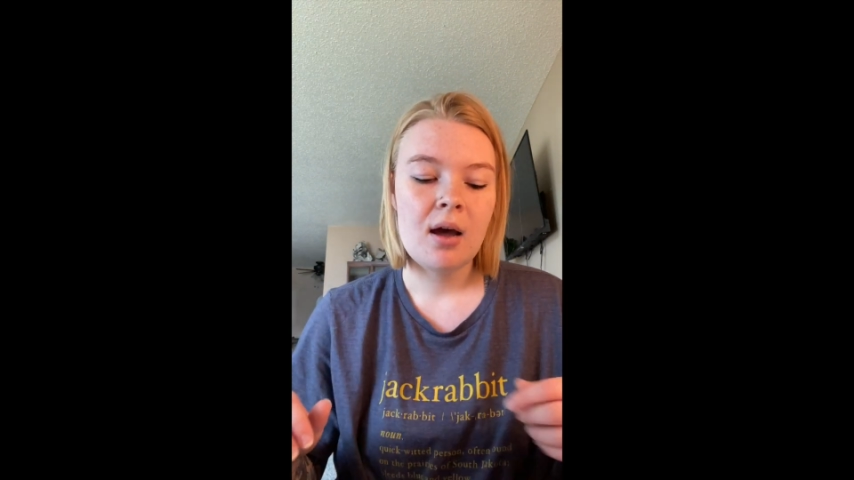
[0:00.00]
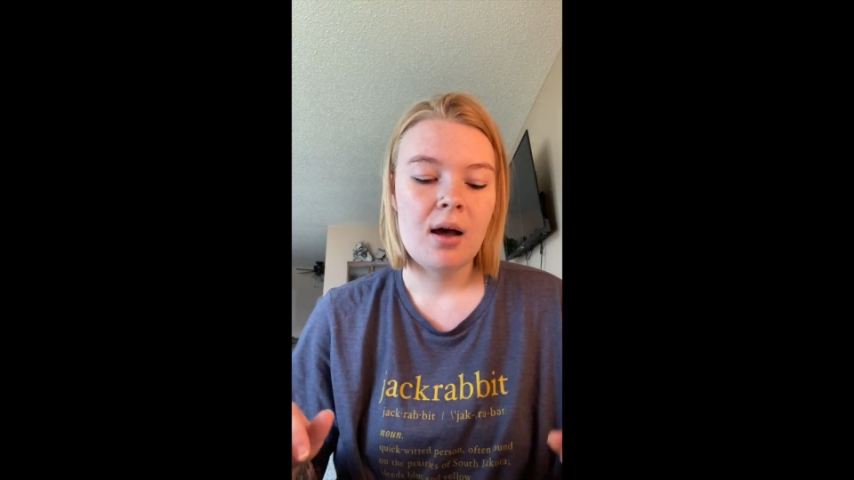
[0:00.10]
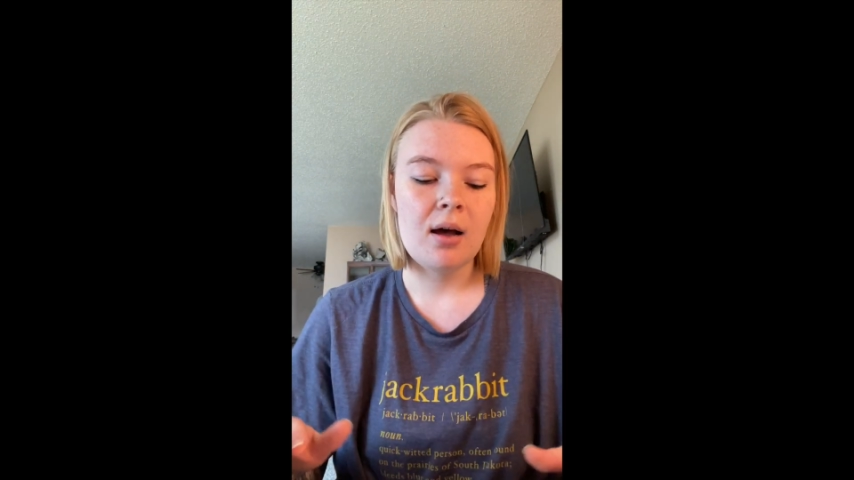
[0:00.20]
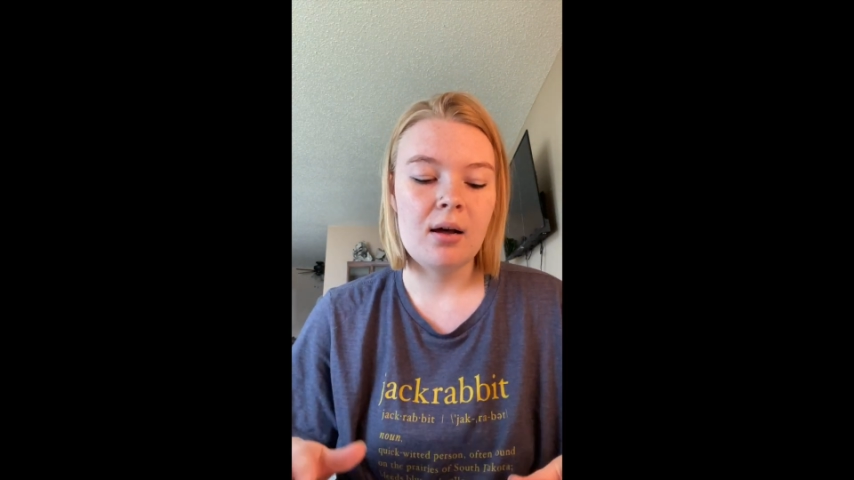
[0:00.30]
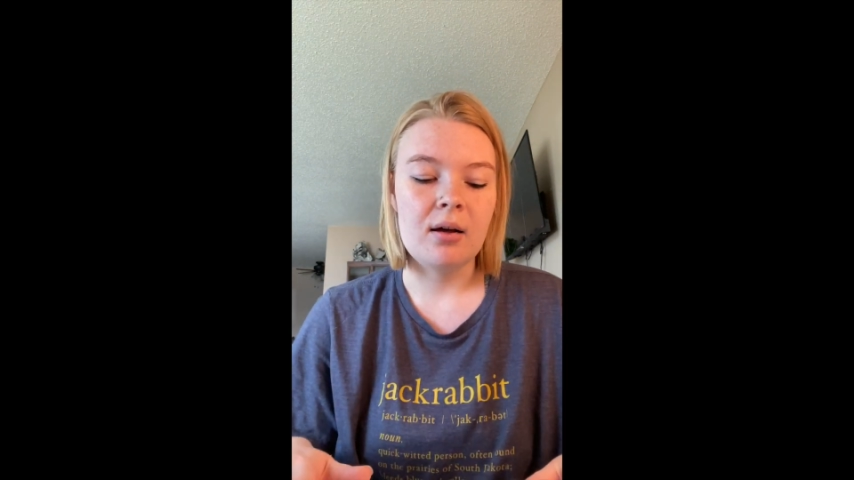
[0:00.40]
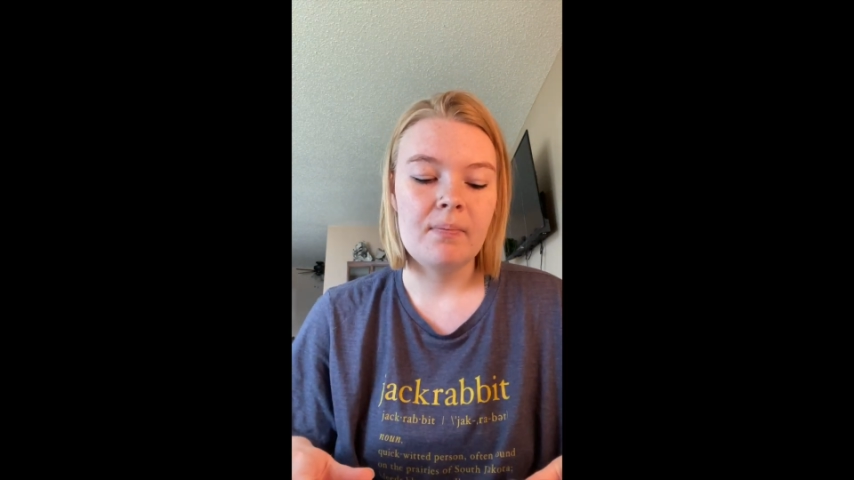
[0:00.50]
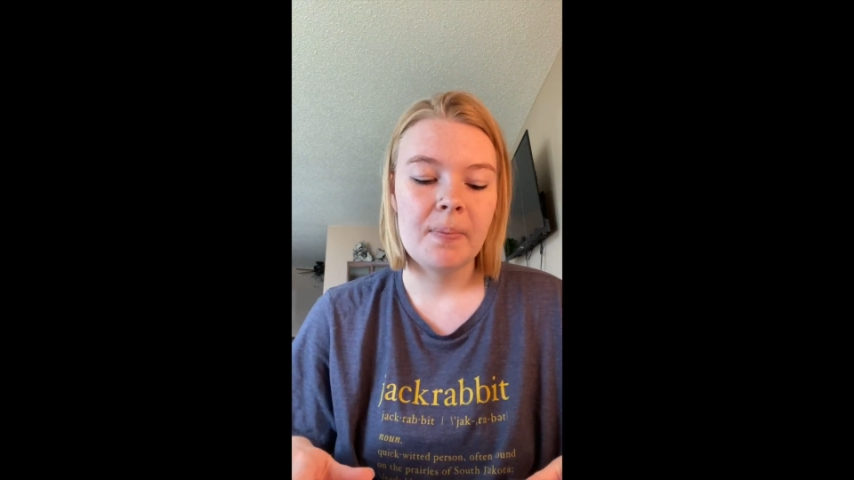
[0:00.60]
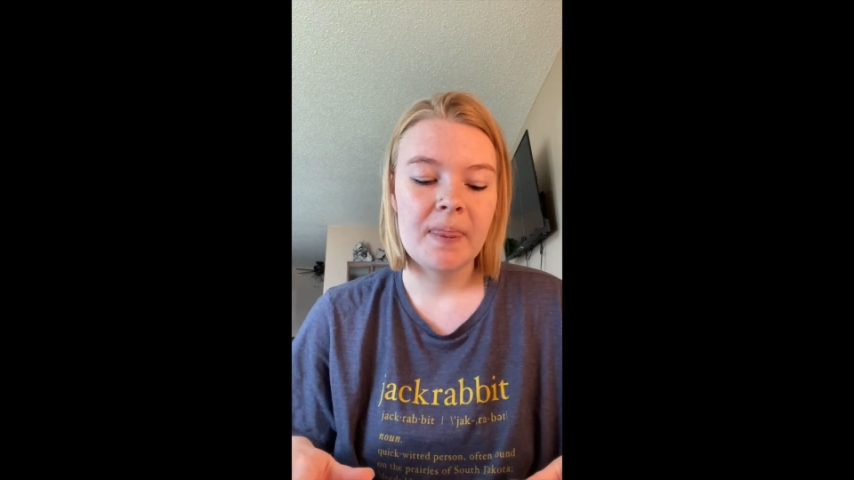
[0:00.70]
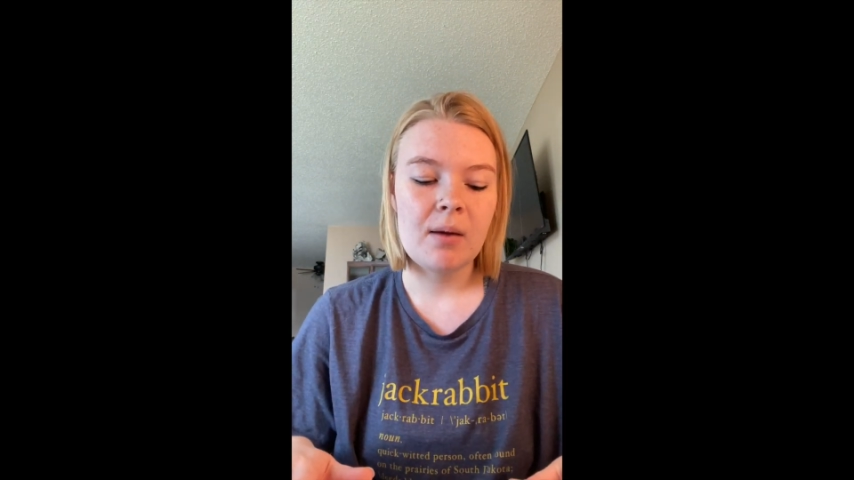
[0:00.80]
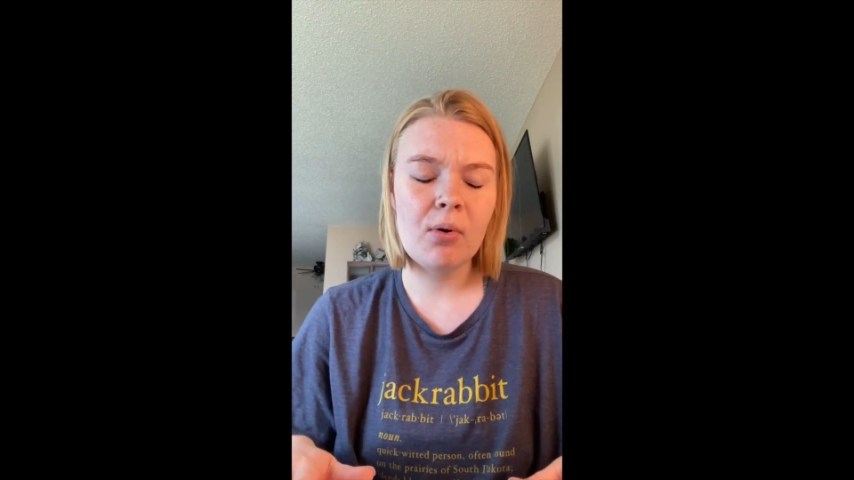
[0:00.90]

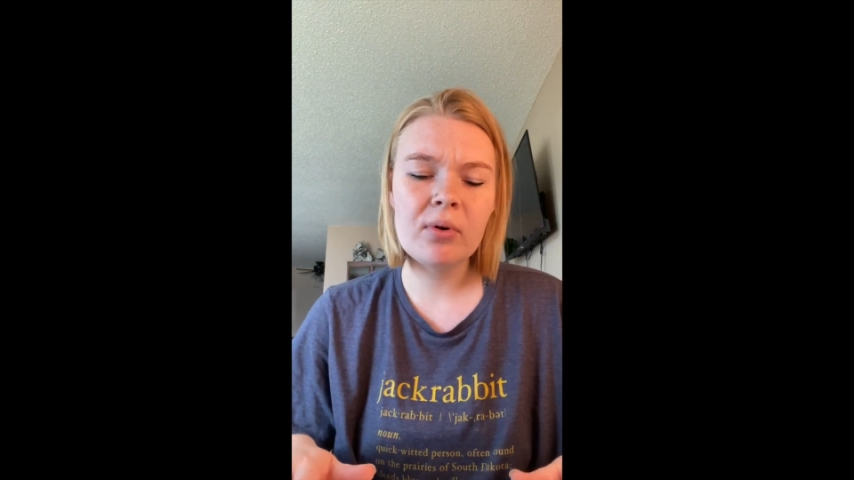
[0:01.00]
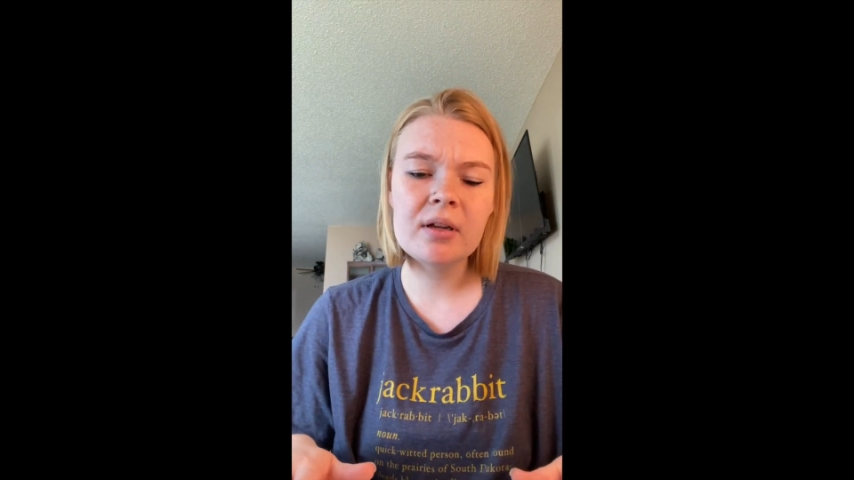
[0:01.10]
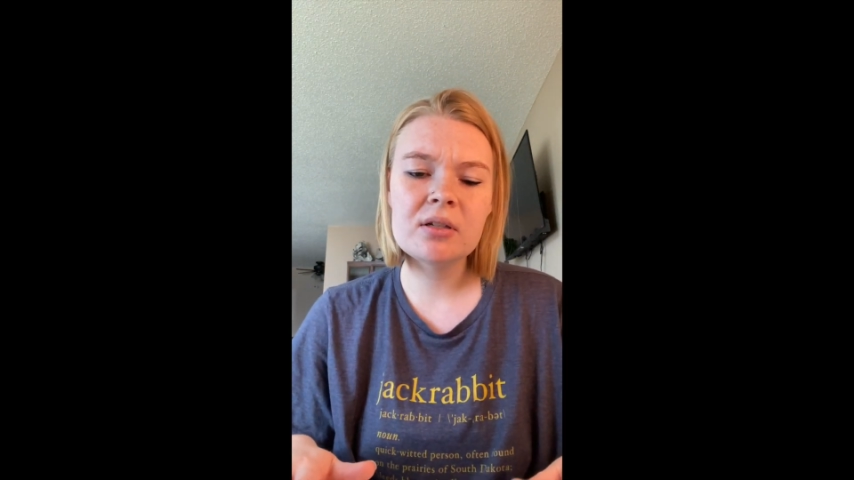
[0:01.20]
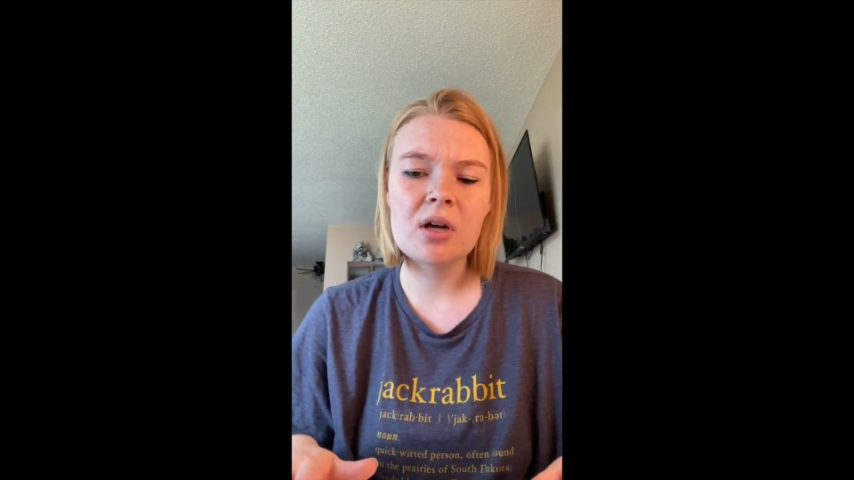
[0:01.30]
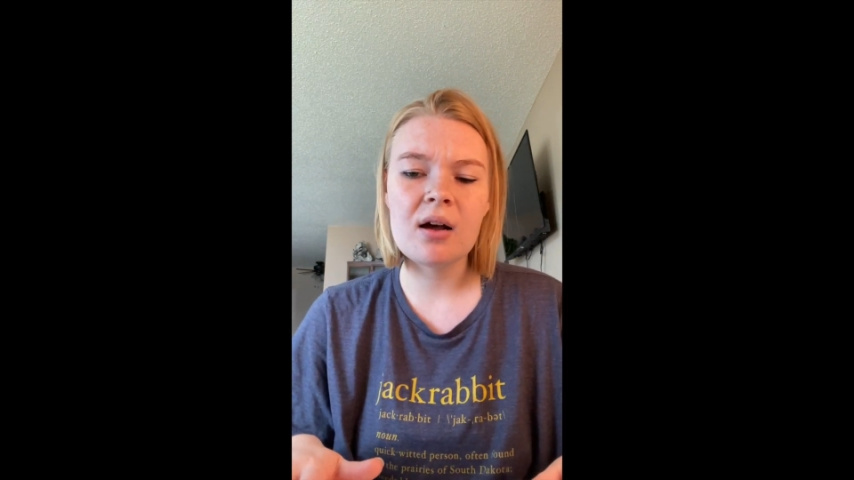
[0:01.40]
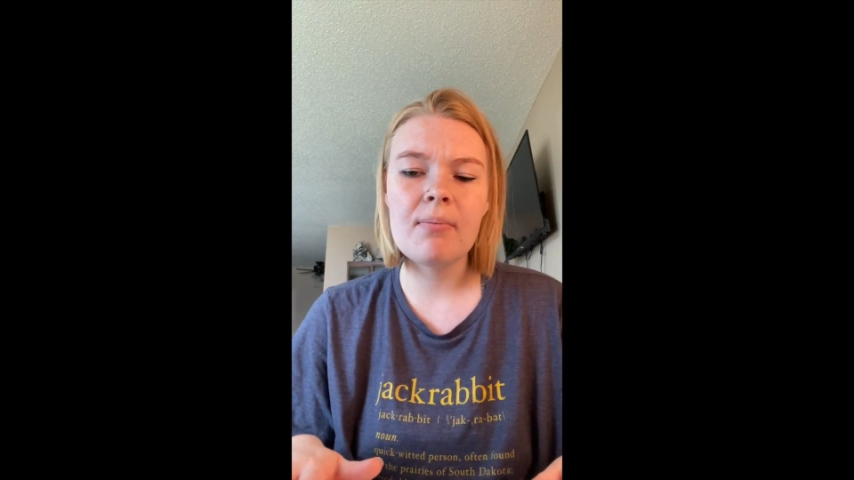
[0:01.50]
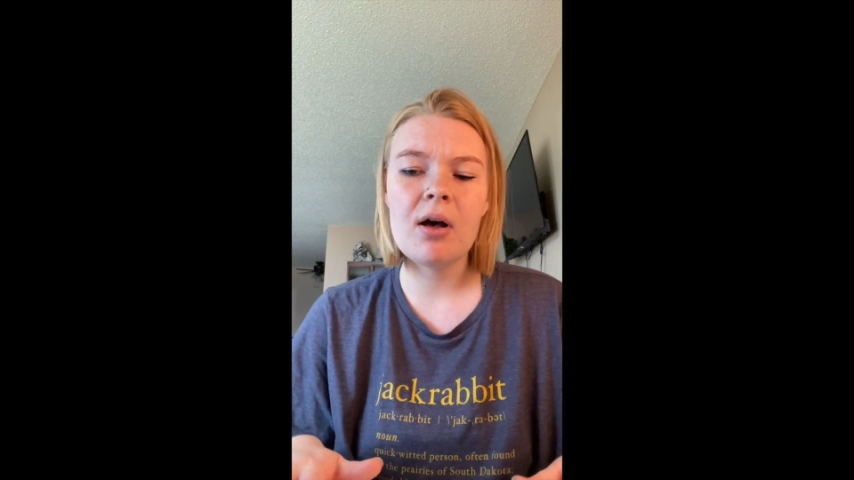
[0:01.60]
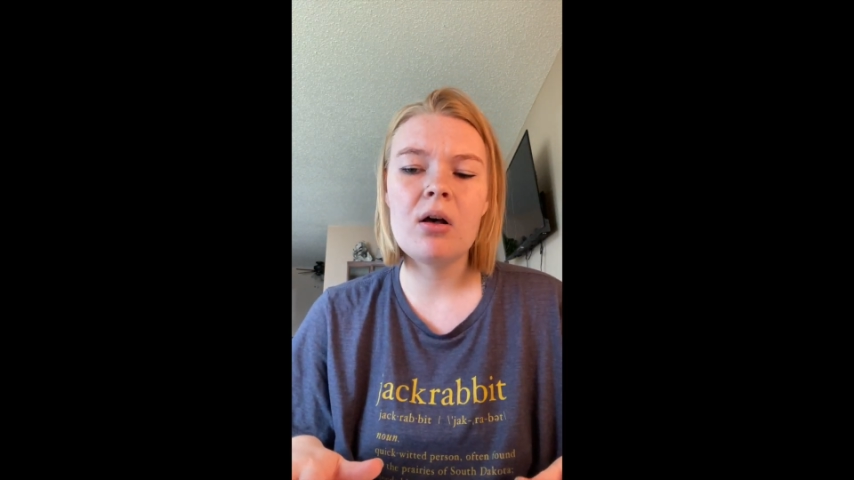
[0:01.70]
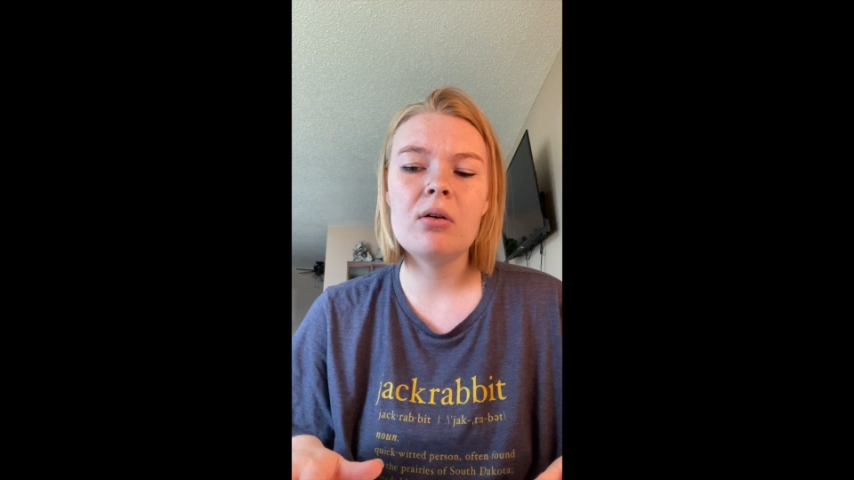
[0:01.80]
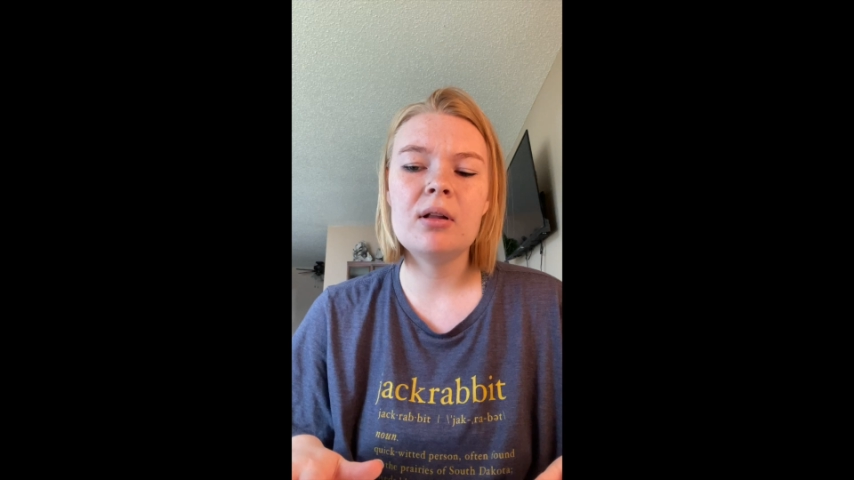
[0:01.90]
but we're going to talk
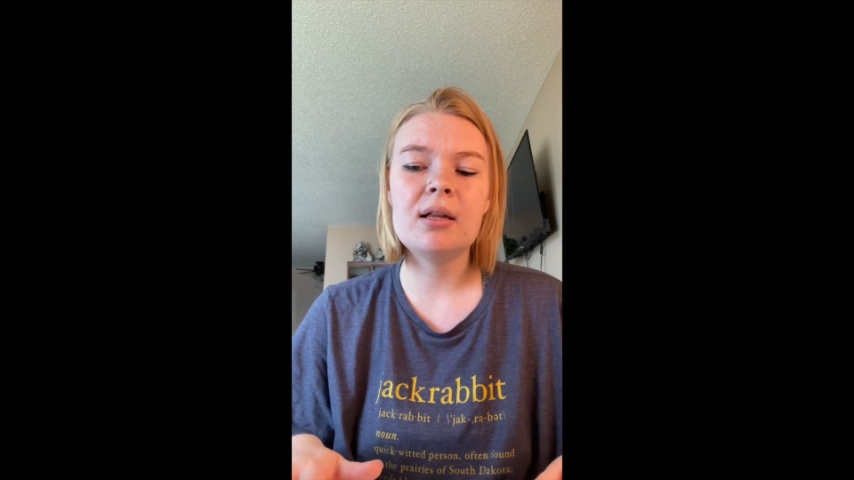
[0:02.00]
about